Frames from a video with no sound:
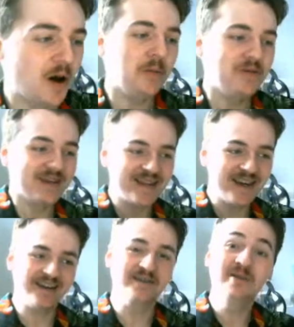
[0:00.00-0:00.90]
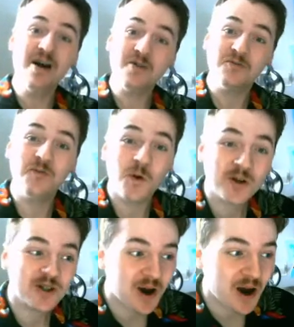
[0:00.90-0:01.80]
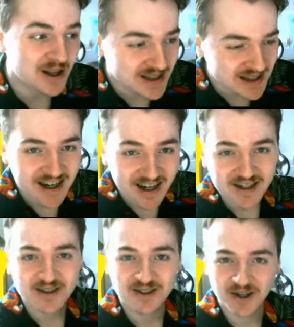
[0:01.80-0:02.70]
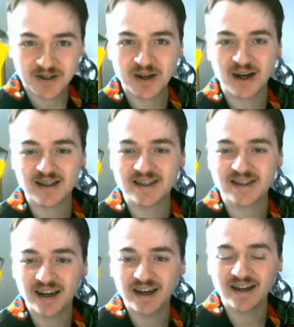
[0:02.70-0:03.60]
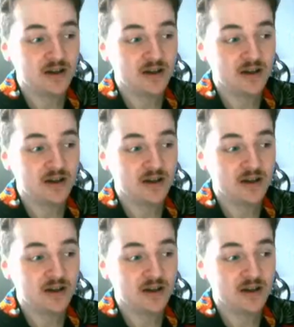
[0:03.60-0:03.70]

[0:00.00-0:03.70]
No, I'm just kidding. We have 4 shots to show you guys today.